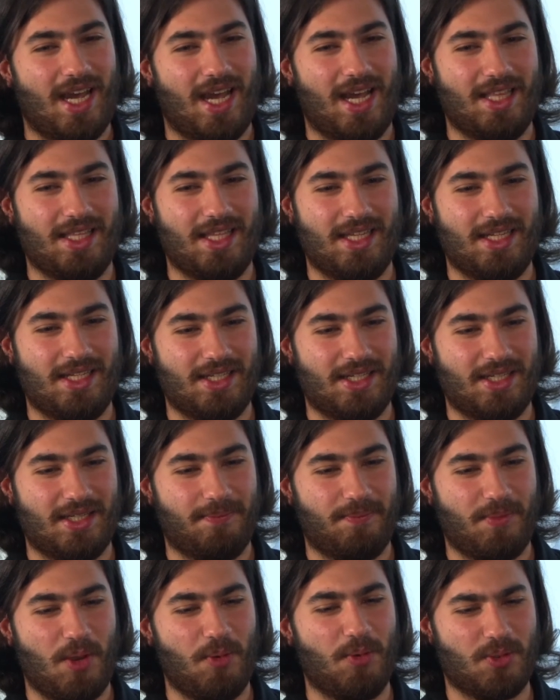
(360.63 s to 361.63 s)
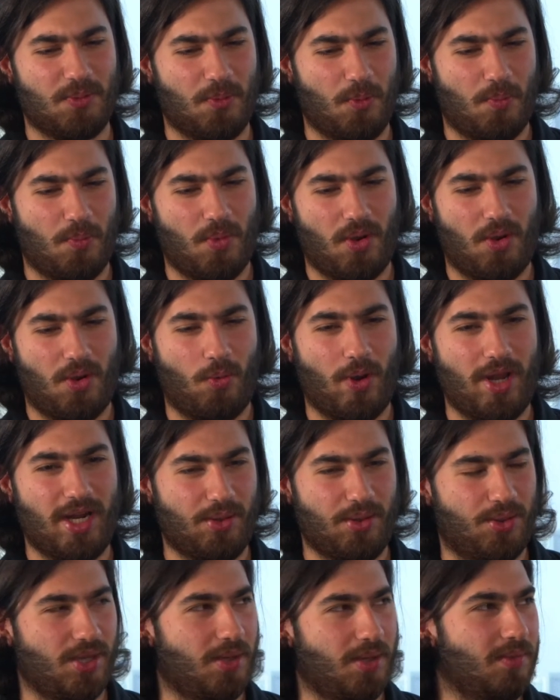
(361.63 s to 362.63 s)
And then it was
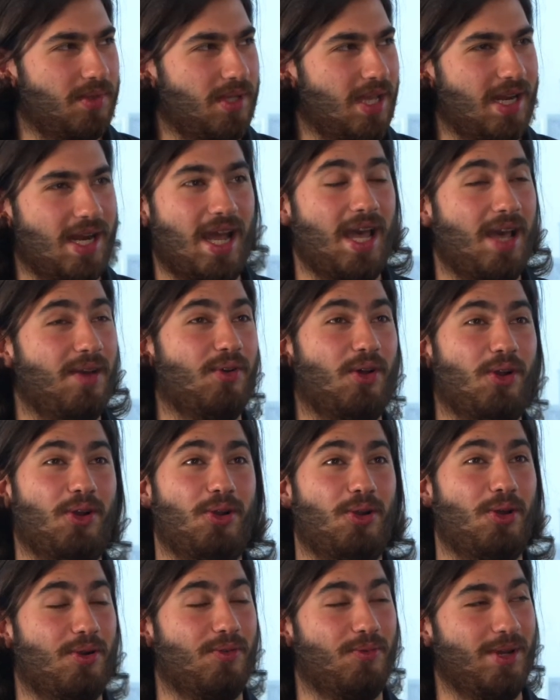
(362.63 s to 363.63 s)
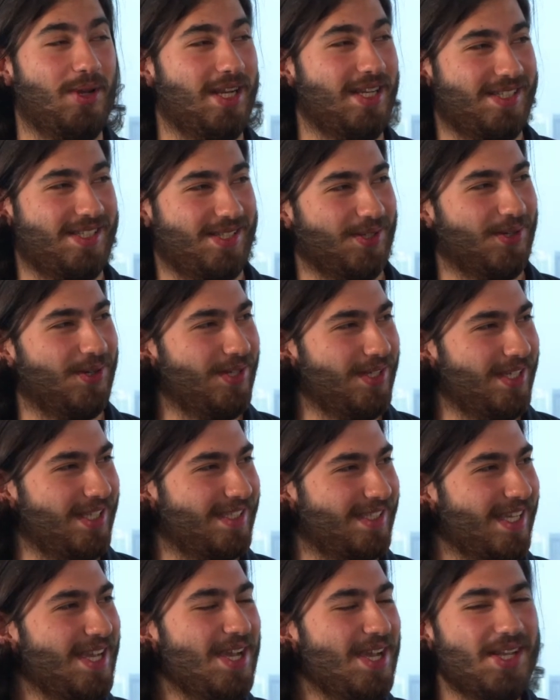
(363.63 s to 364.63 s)
wedding themed, and I have a lot of wedding
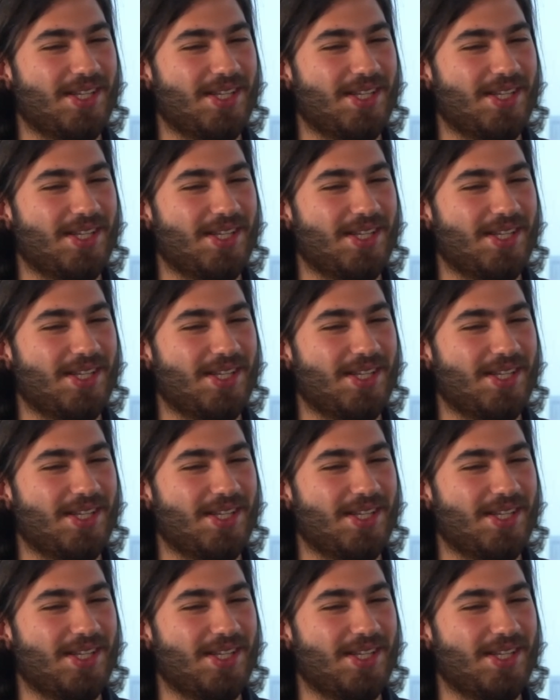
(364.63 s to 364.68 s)
stories.